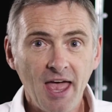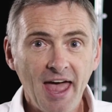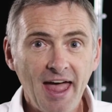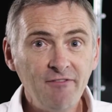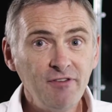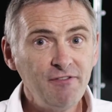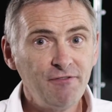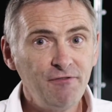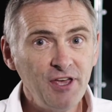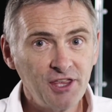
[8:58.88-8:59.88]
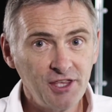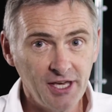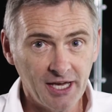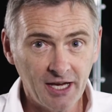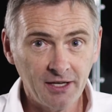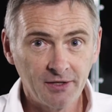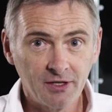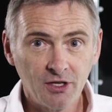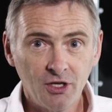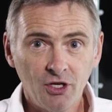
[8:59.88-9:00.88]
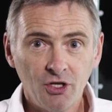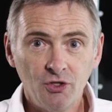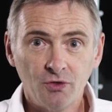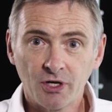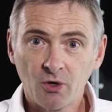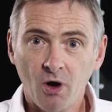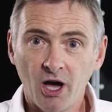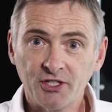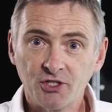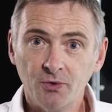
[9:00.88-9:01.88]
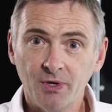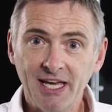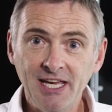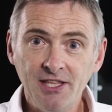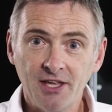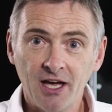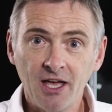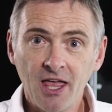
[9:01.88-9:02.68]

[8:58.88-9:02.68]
Every fifth year, you're required to either